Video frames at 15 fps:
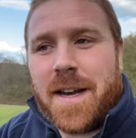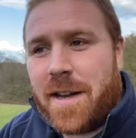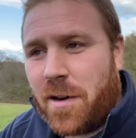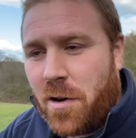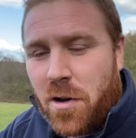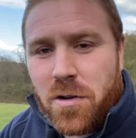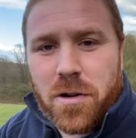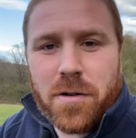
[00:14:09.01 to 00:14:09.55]
and
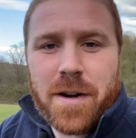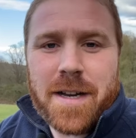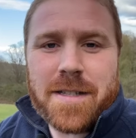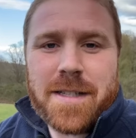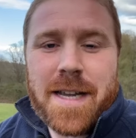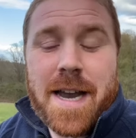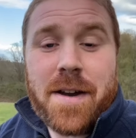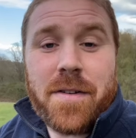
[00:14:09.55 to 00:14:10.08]
longer
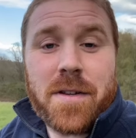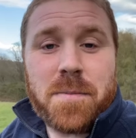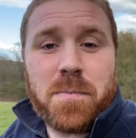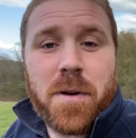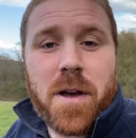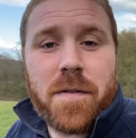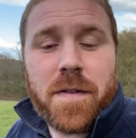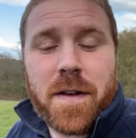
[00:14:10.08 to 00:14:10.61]
grassy areas,
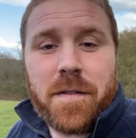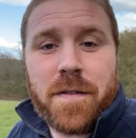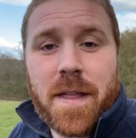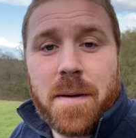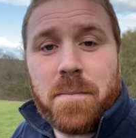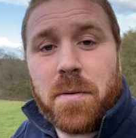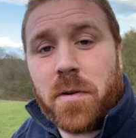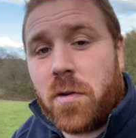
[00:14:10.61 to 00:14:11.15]
perfect for
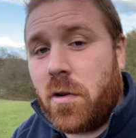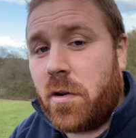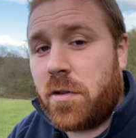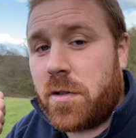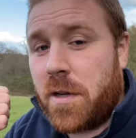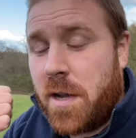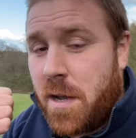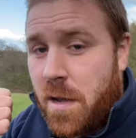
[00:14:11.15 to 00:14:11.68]
them. But of
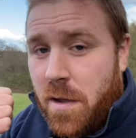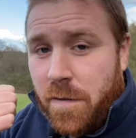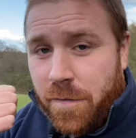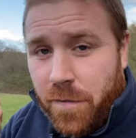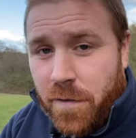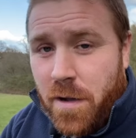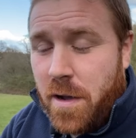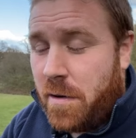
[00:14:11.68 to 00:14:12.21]
course,
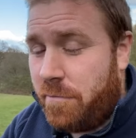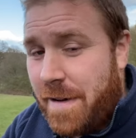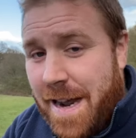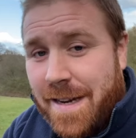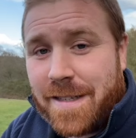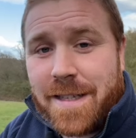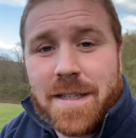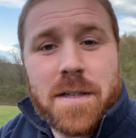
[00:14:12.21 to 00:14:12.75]
a
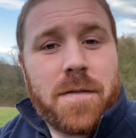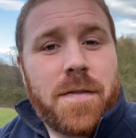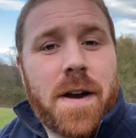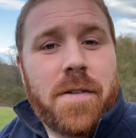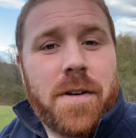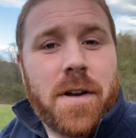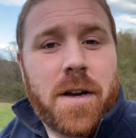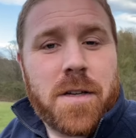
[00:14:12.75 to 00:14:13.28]
rat is a
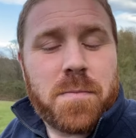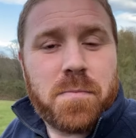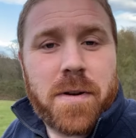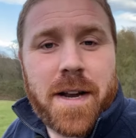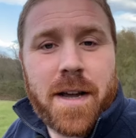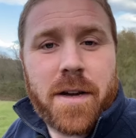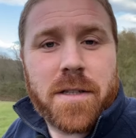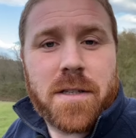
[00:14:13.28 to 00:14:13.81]
very nice
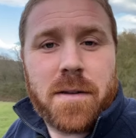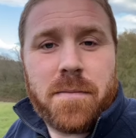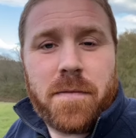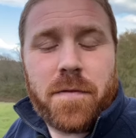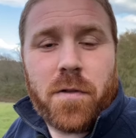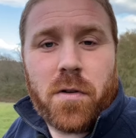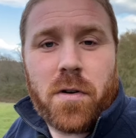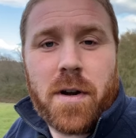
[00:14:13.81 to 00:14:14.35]
prey item
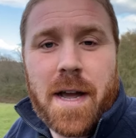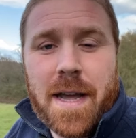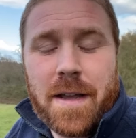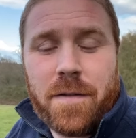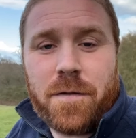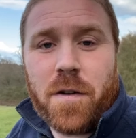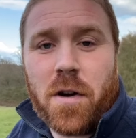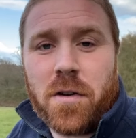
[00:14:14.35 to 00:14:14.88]
for a
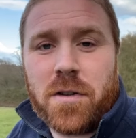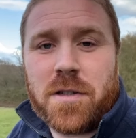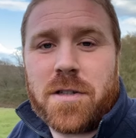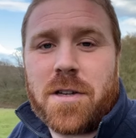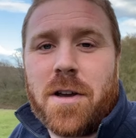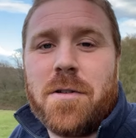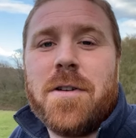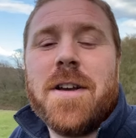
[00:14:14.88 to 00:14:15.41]
fox.
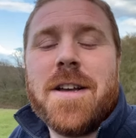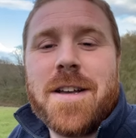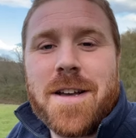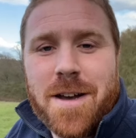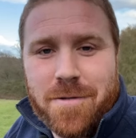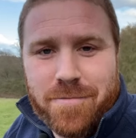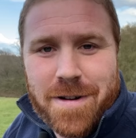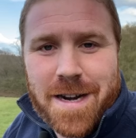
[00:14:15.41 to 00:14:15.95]
So
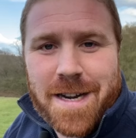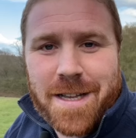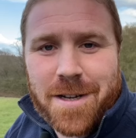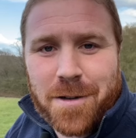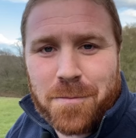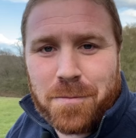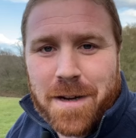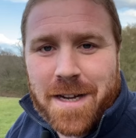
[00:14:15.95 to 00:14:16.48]
a really
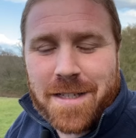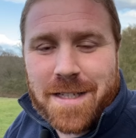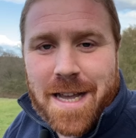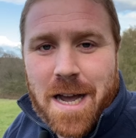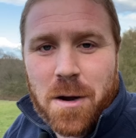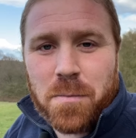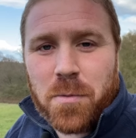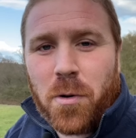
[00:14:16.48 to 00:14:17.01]
good way to
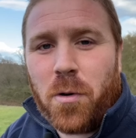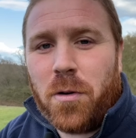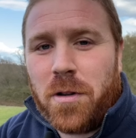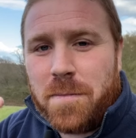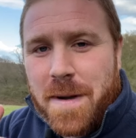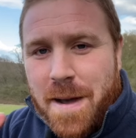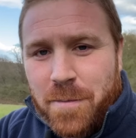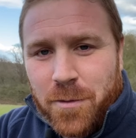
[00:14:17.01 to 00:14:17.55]
help all
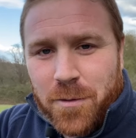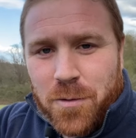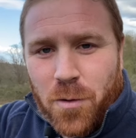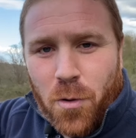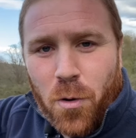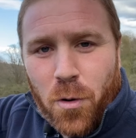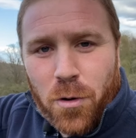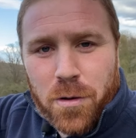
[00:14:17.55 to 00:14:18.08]
the mammals
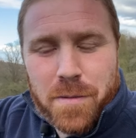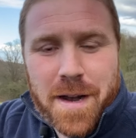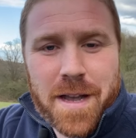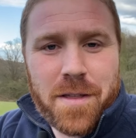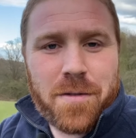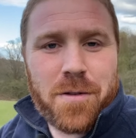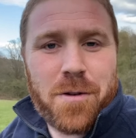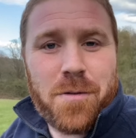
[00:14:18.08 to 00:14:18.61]
all the way
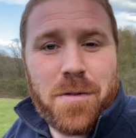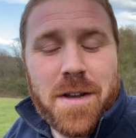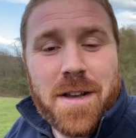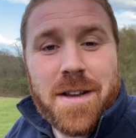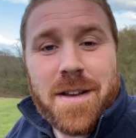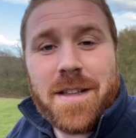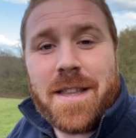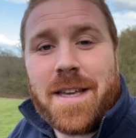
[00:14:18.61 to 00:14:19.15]
through
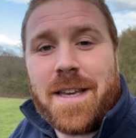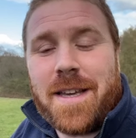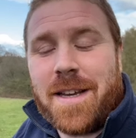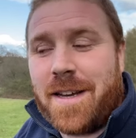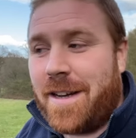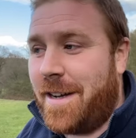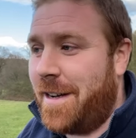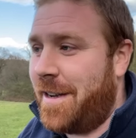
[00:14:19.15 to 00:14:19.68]
the
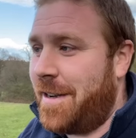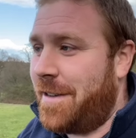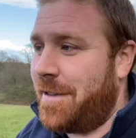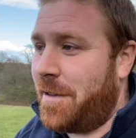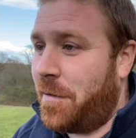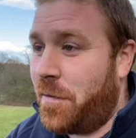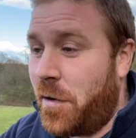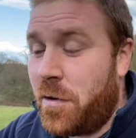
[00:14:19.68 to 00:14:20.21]
uh,
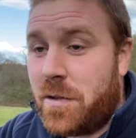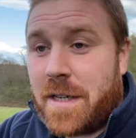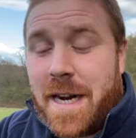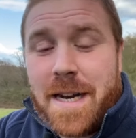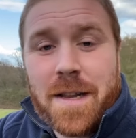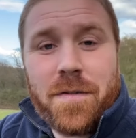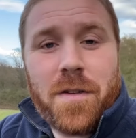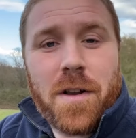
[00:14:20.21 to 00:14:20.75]
the food
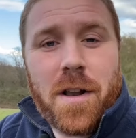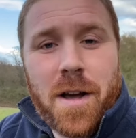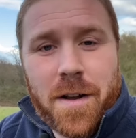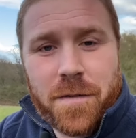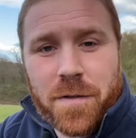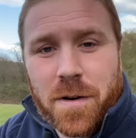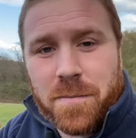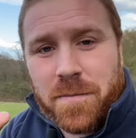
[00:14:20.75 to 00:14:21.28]
chain, if you
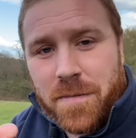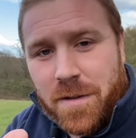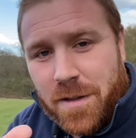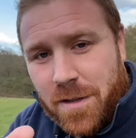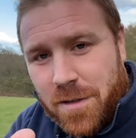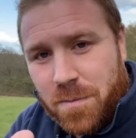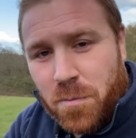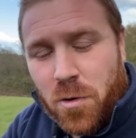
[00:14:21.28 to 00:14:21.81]
like, from
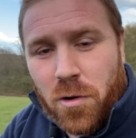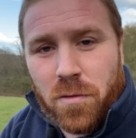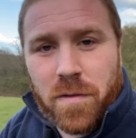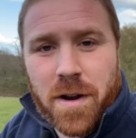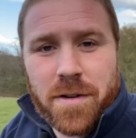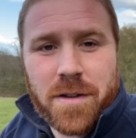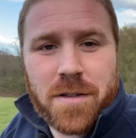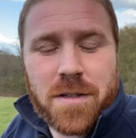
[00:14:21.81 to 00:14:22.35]
the small
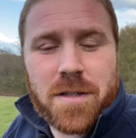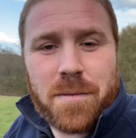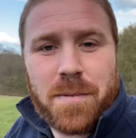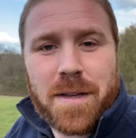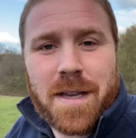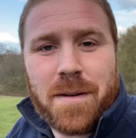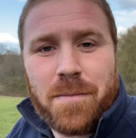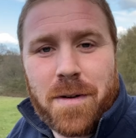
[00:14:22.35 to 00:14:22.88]
rodents to
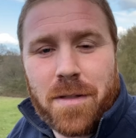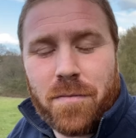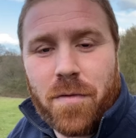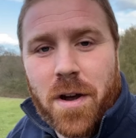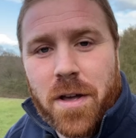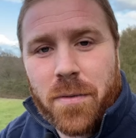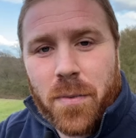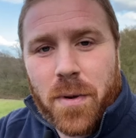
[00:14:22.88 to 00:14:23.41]
begin with,
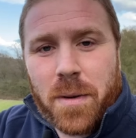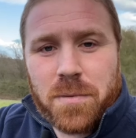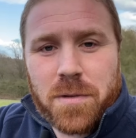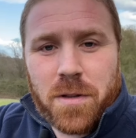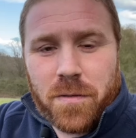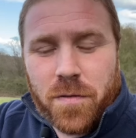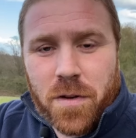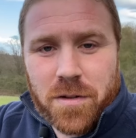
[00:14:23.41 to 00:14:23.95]
right the way up to
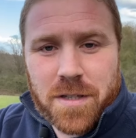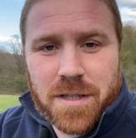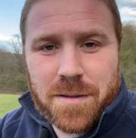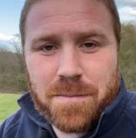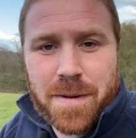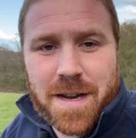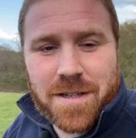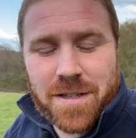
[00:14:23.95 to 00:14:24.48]
the foxes
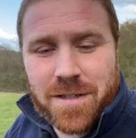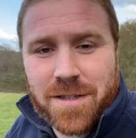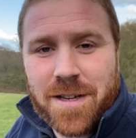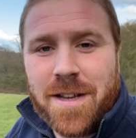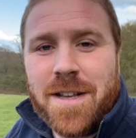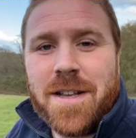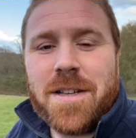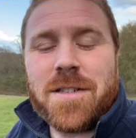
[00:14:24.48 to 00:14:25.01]
and badgers.
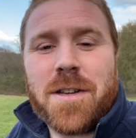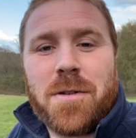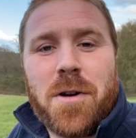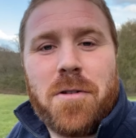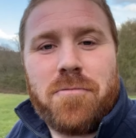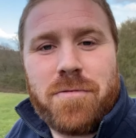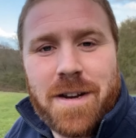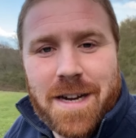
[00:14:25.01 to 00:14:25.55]
So
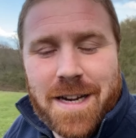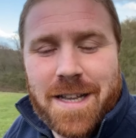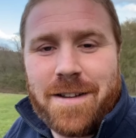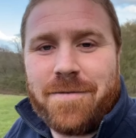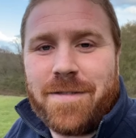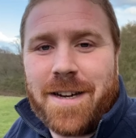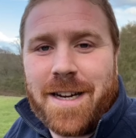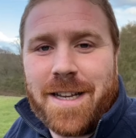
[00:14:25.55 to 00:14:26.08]
a really,
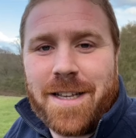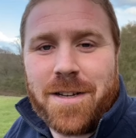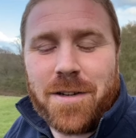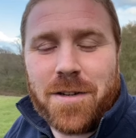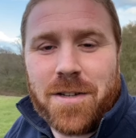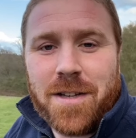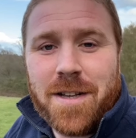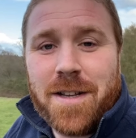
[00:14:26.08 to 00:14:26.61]
really
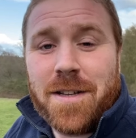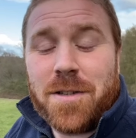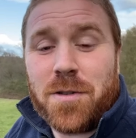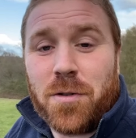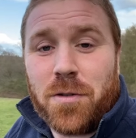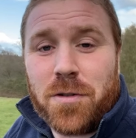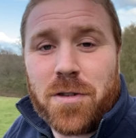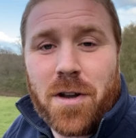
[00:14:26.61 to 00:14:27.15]
good
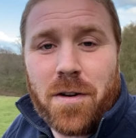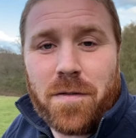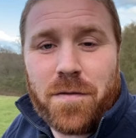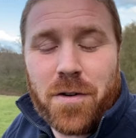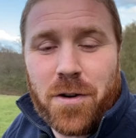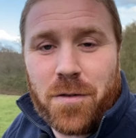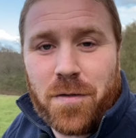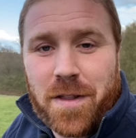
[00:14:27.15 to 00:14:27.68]
source of
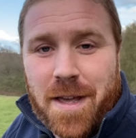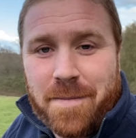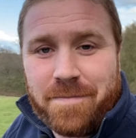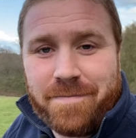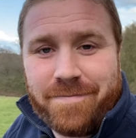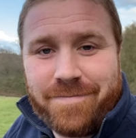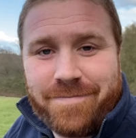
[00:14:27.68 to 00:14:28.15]
food for them.